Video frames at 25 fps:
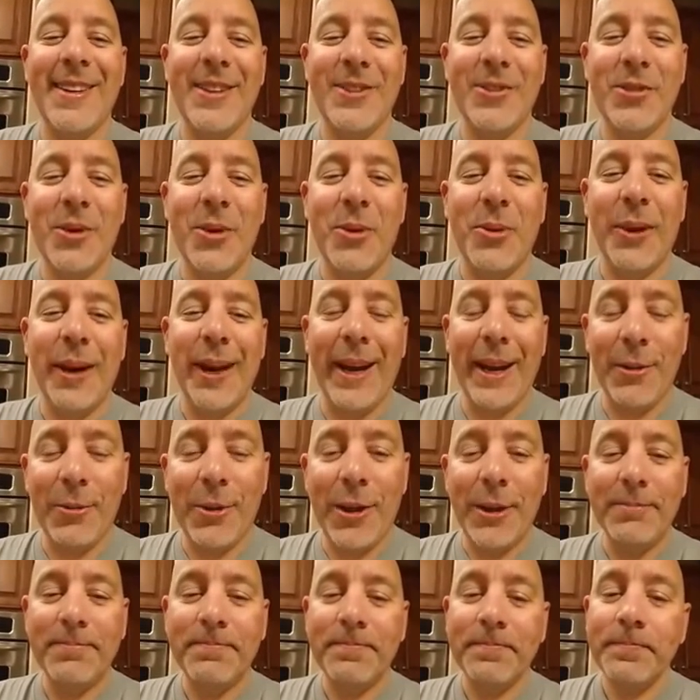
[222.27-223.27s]
So,
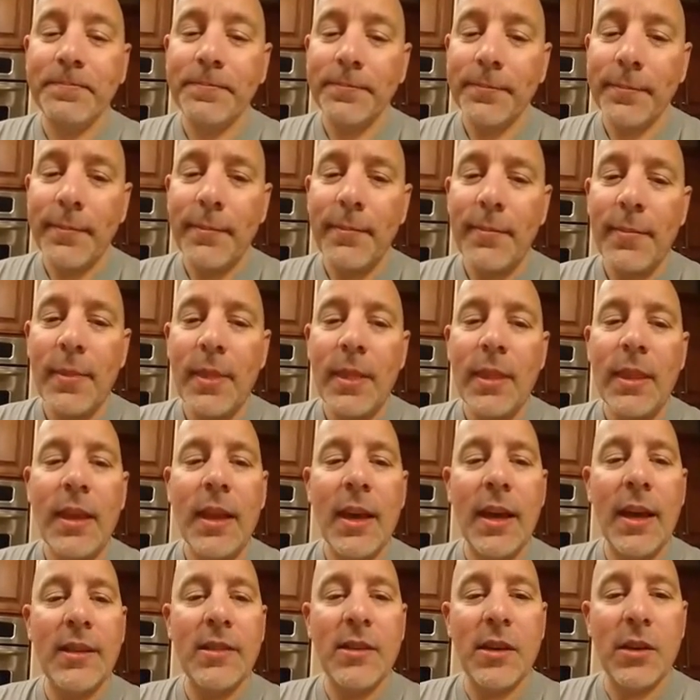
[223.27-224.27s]
anyway,
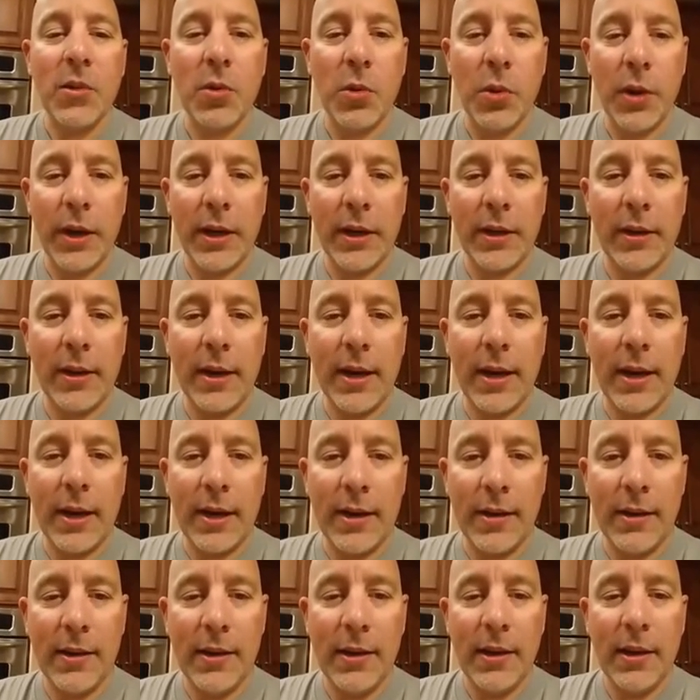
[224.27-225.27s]
that's a quick.
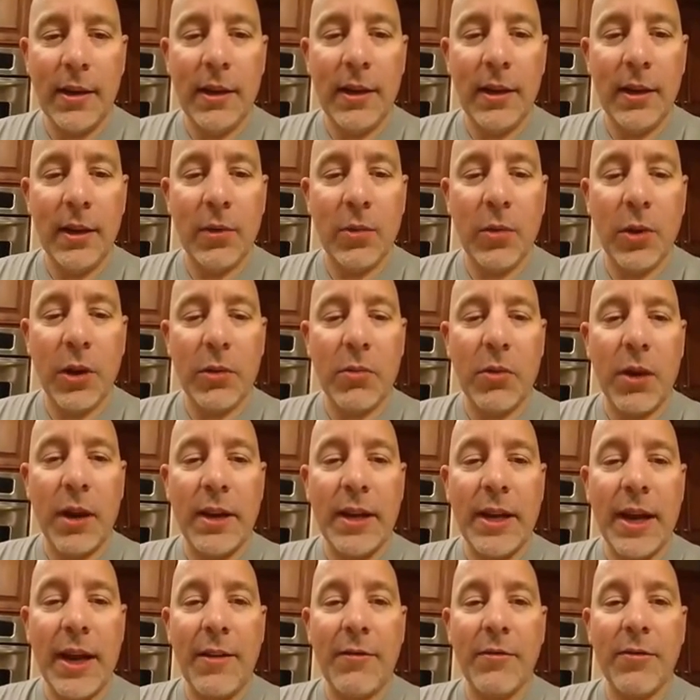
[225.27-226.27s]
Uh, quick
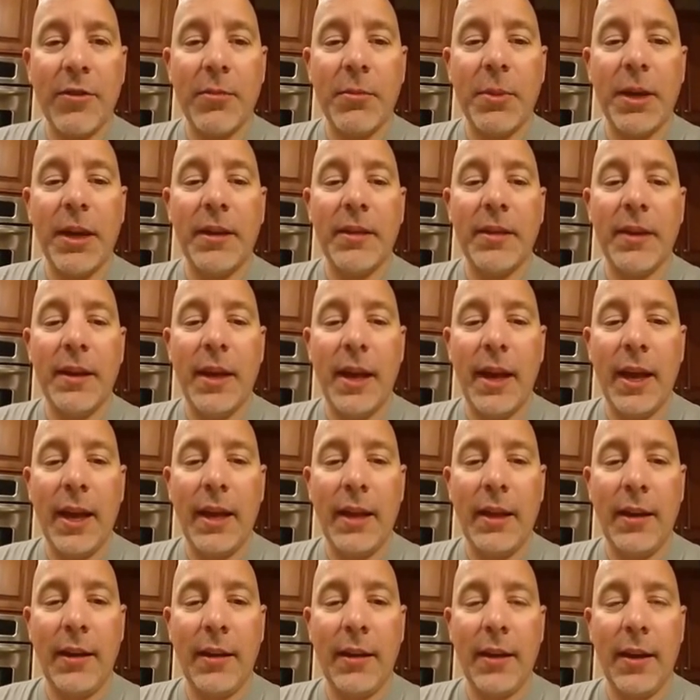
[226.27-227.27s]
rundown for me of the
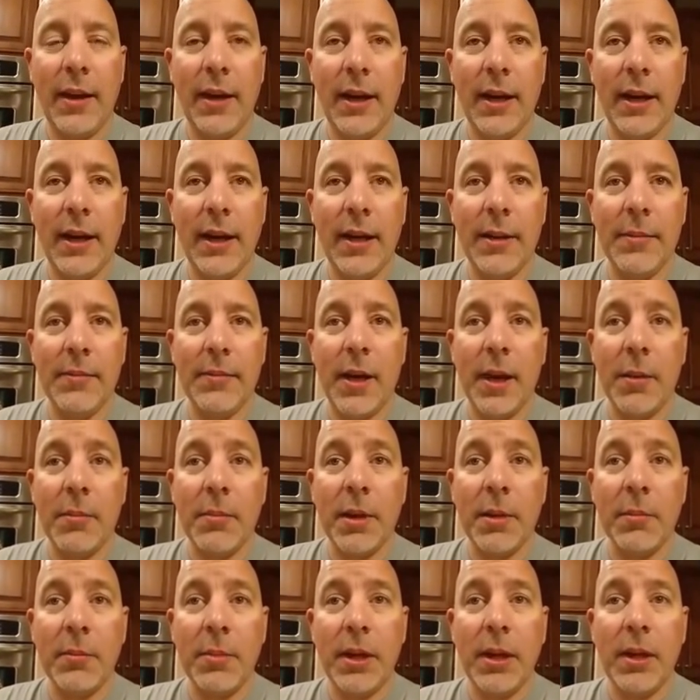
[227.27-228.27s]
day. Um, I'm
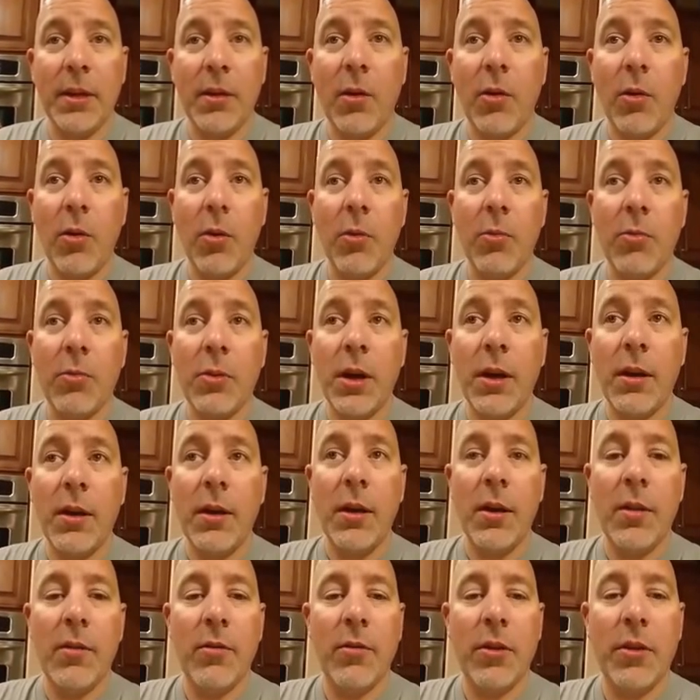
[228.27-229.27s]
going to be home
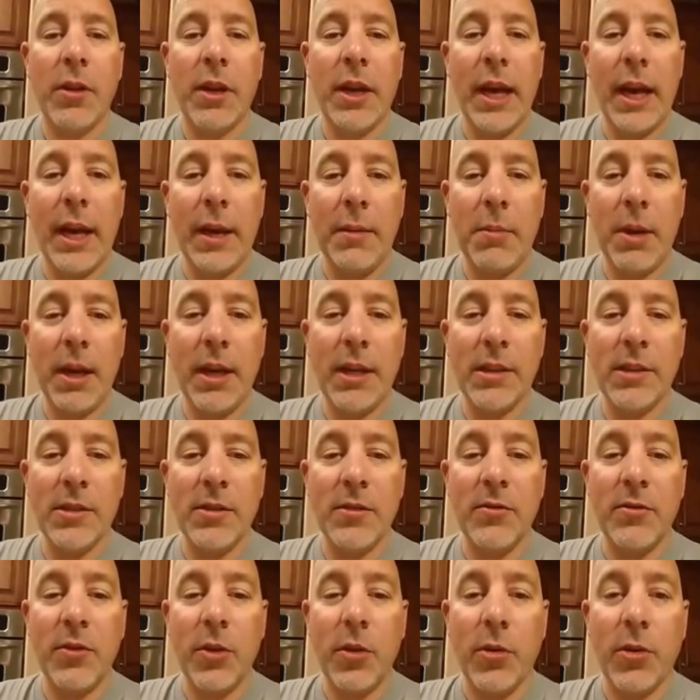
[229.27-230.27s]
for the day making
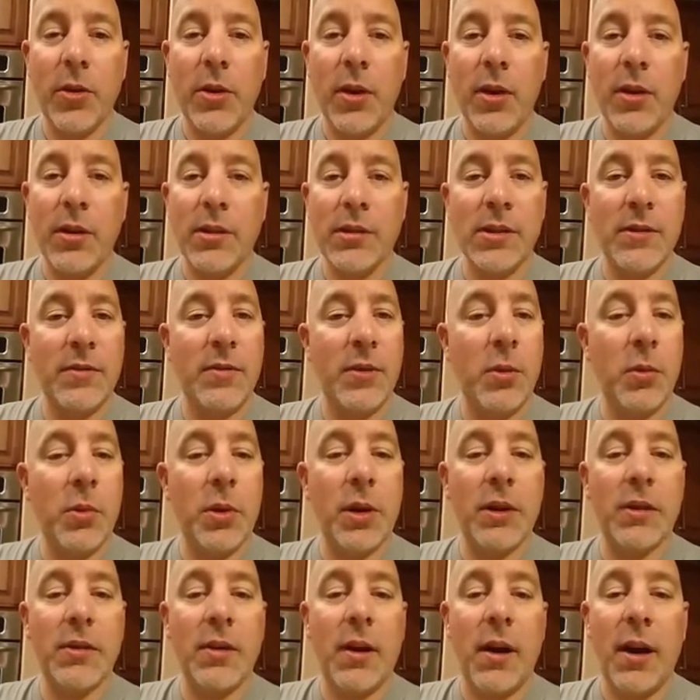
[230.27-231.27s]
some phone calls. If you
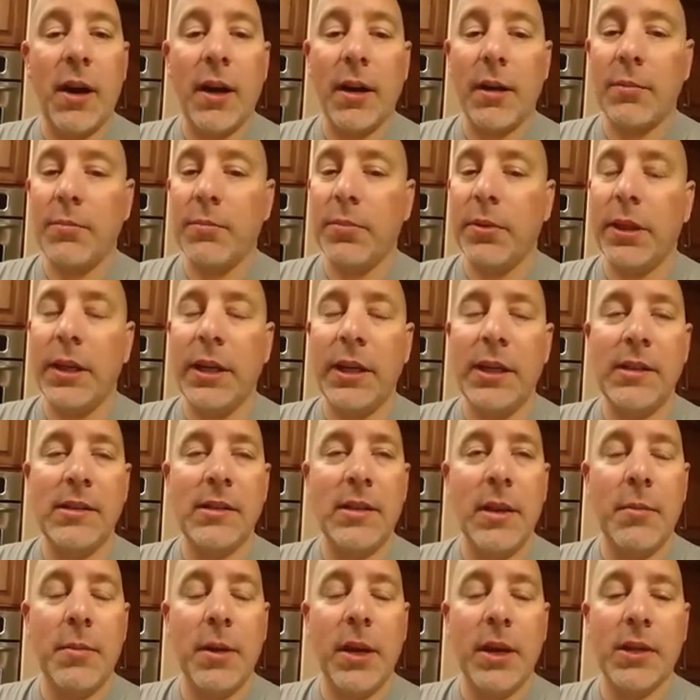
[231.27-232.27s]
want to talk, please
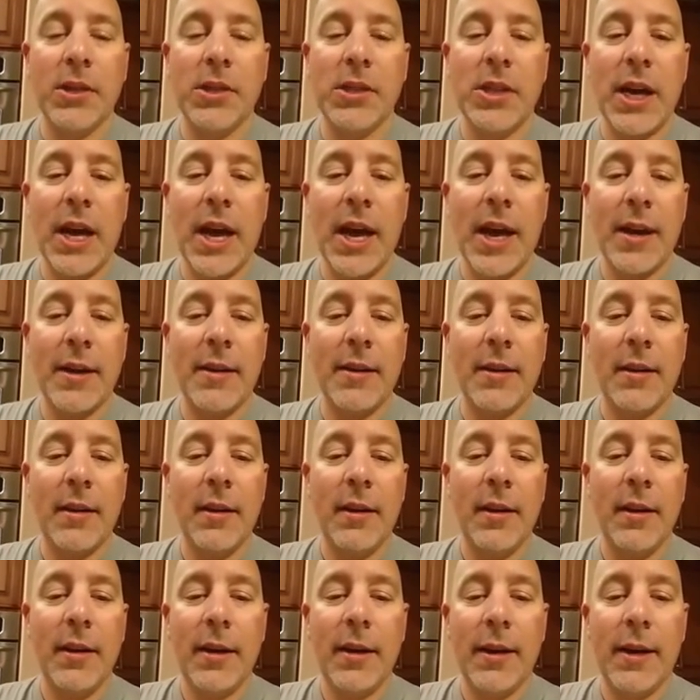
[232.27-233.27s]
give me a chat.
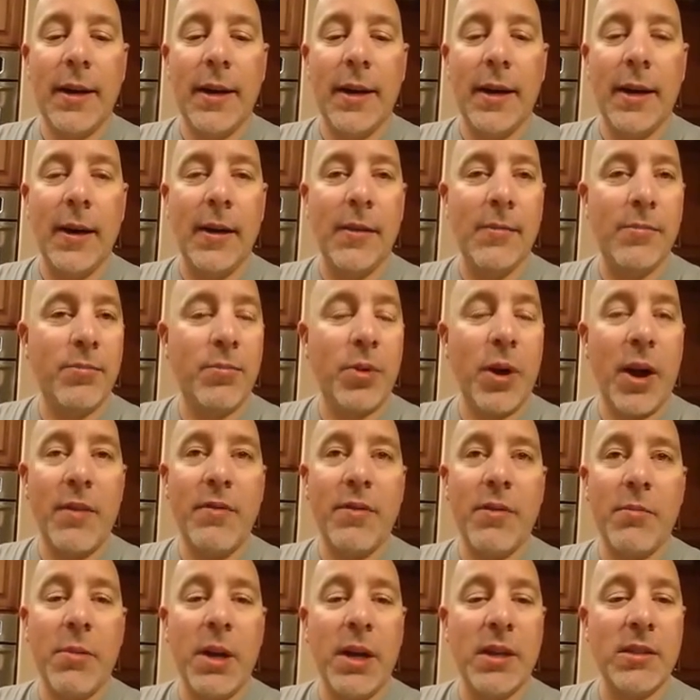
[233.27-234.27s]
Uh,
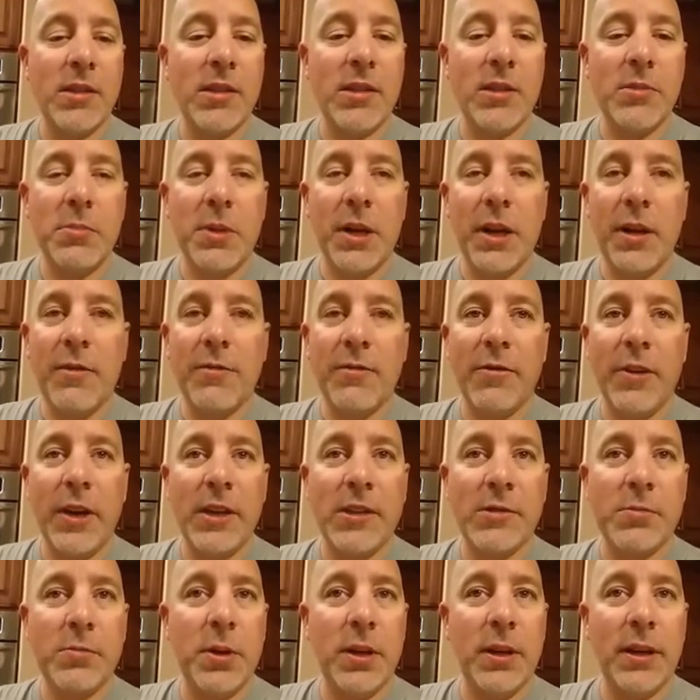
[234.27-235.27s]
private message me on
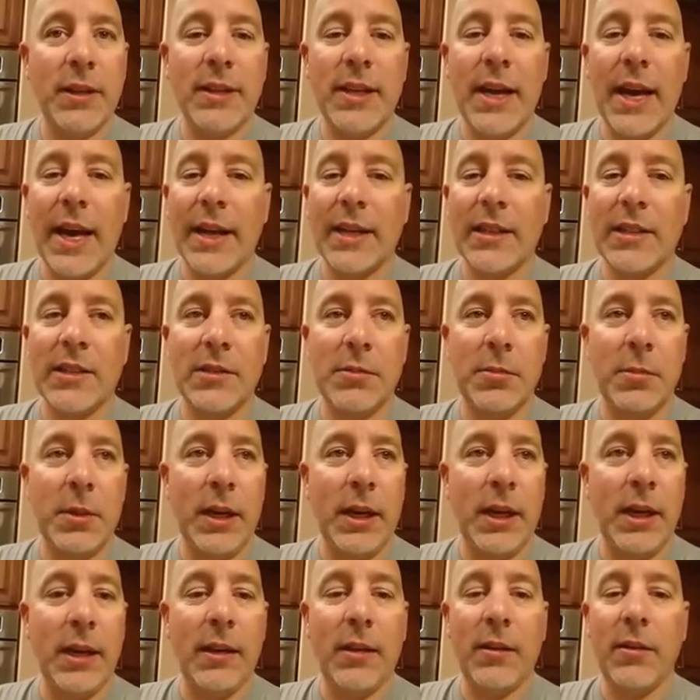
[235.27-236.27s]
Facebook, text
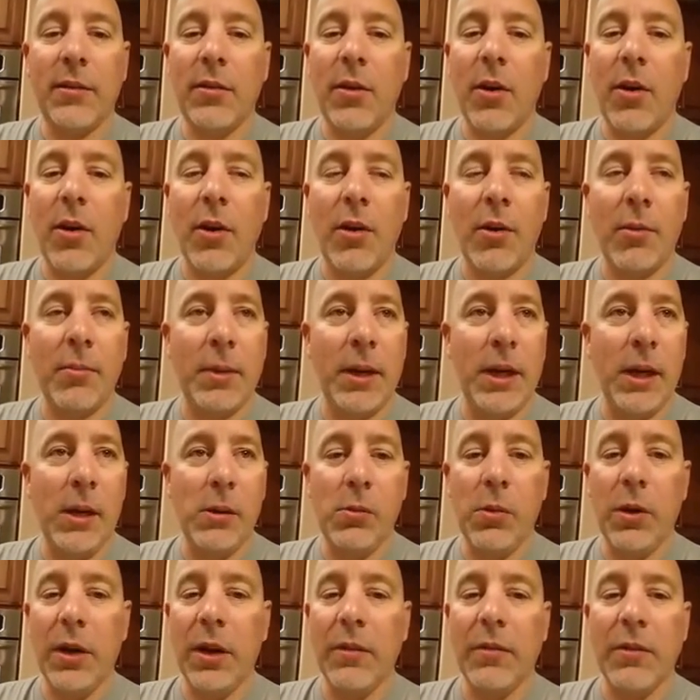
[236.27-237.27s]
me, call me,
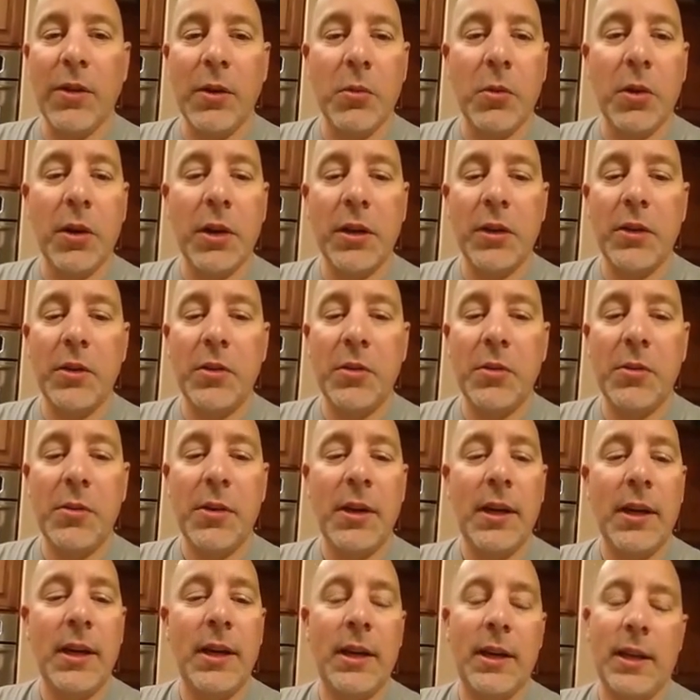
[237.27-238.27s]
whatever you want to do.
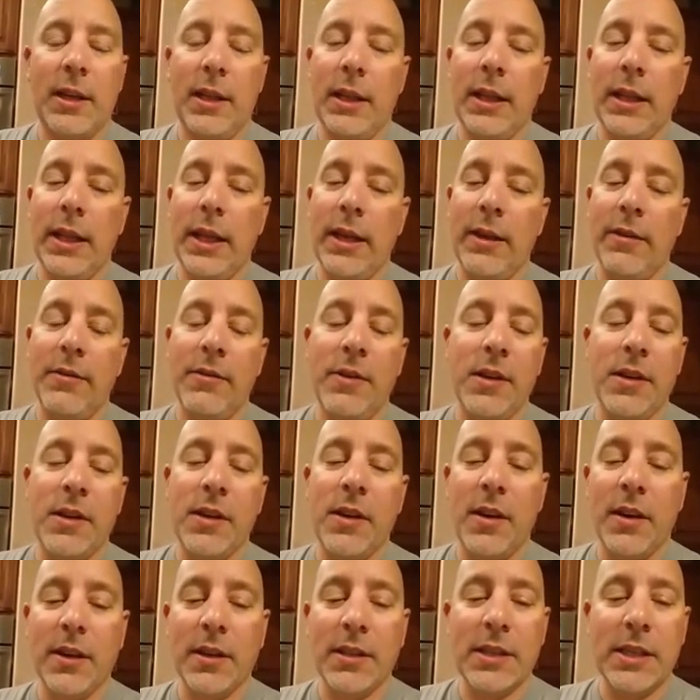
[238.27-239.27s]
Love to
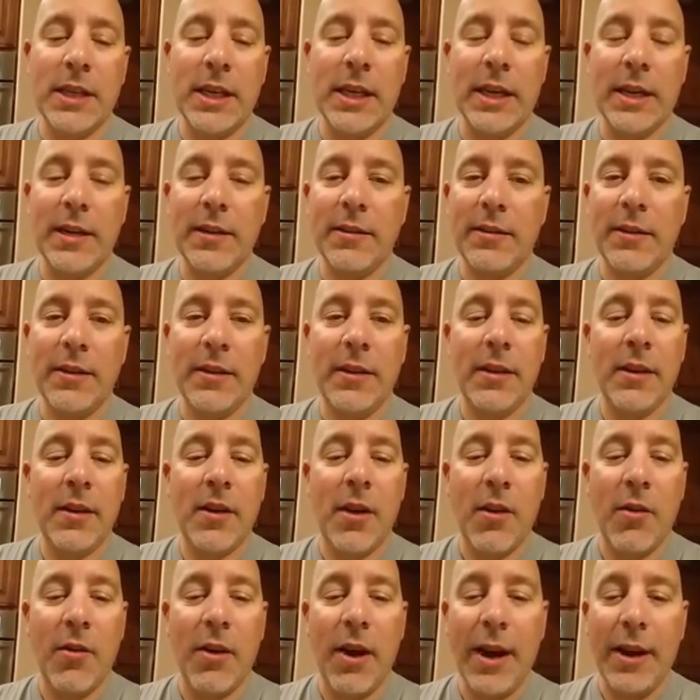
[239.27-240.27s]
talk to you.
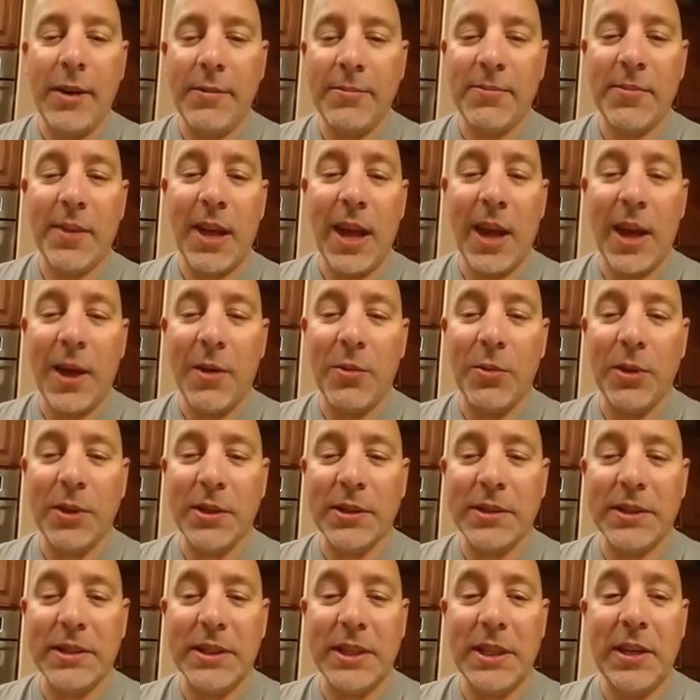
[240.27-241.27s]
All right. I
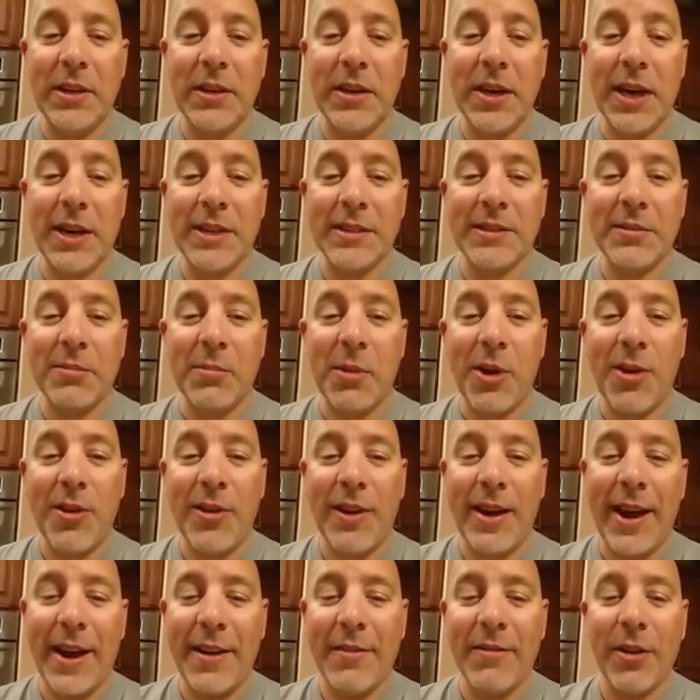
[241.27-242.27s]
will see you guys tomorrow.
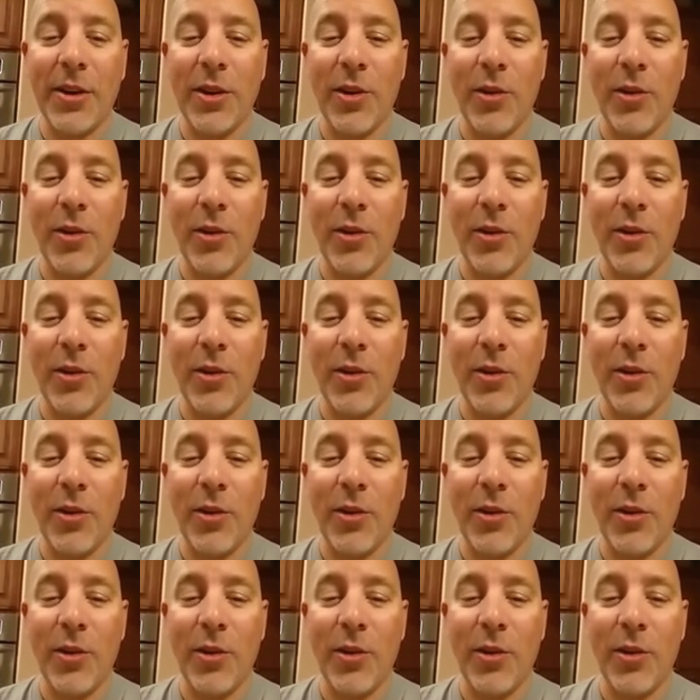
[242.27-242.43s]
Have a